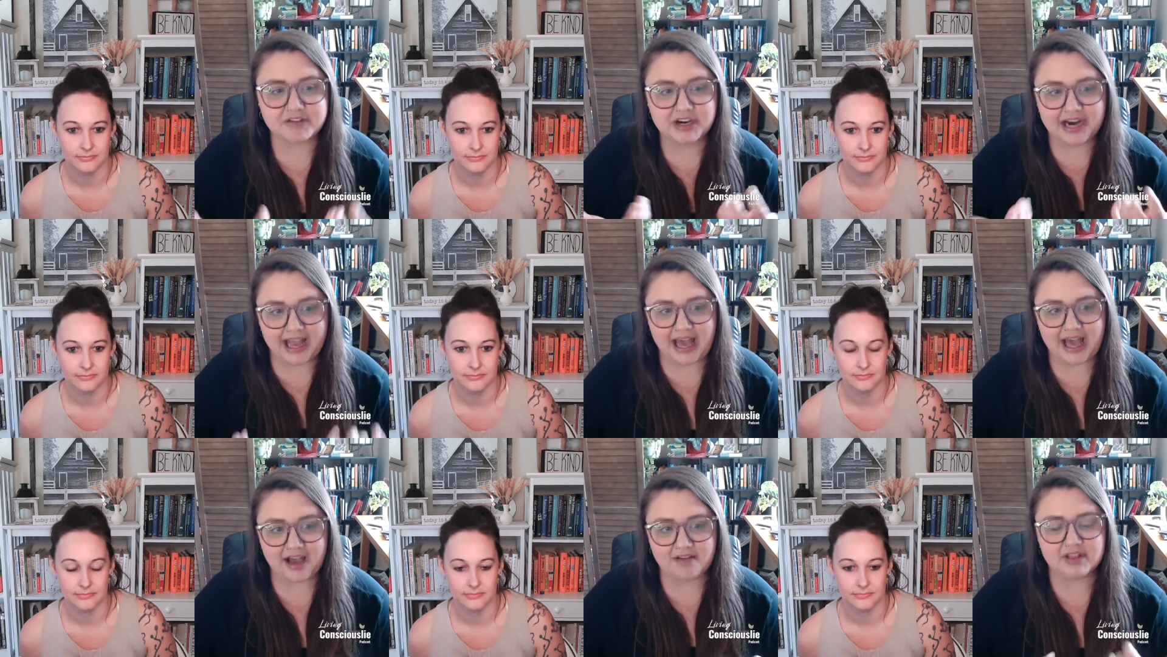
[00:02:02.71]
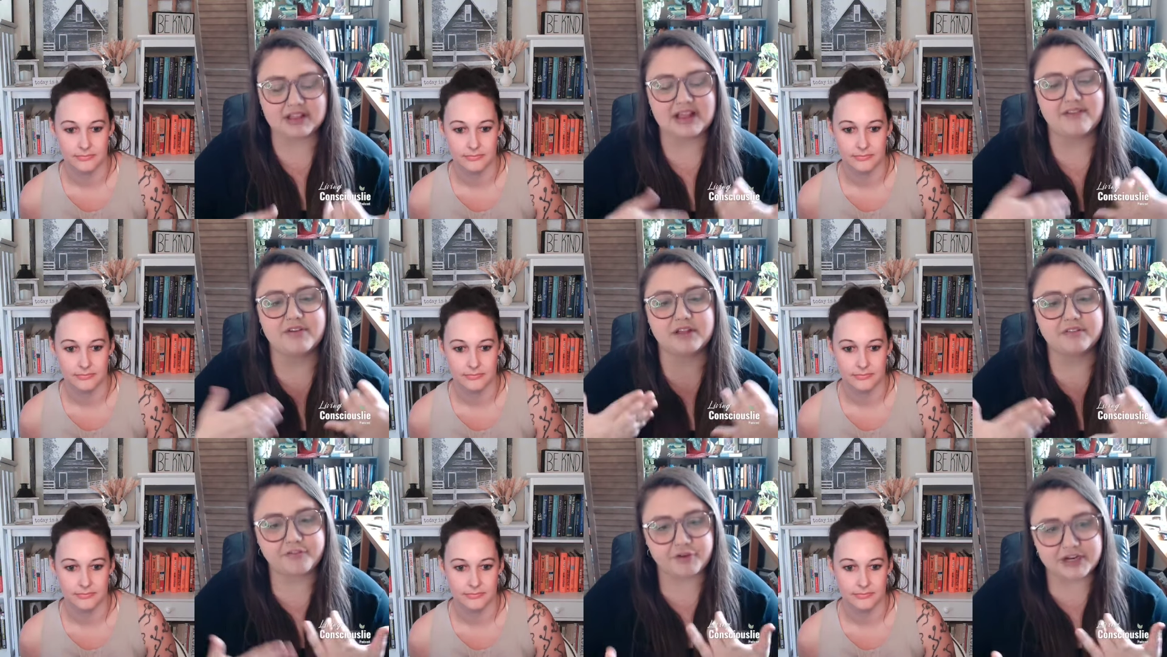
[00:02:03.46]
Speaker 1: never have the level
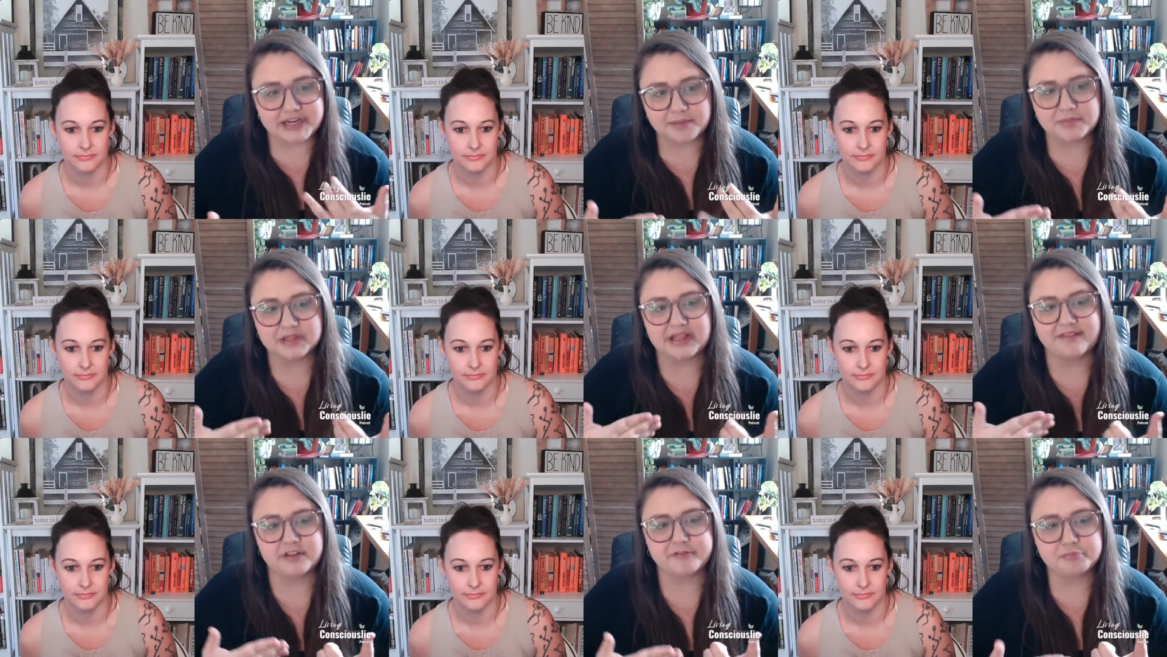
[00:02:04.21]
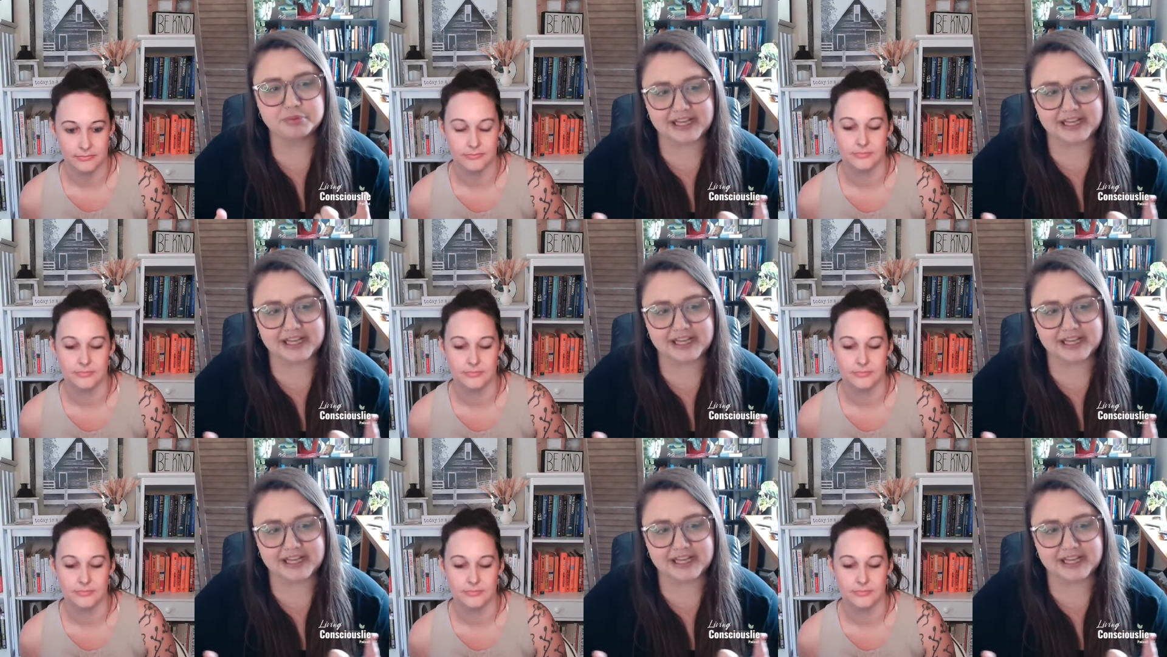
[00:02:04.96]
of freedom, the level of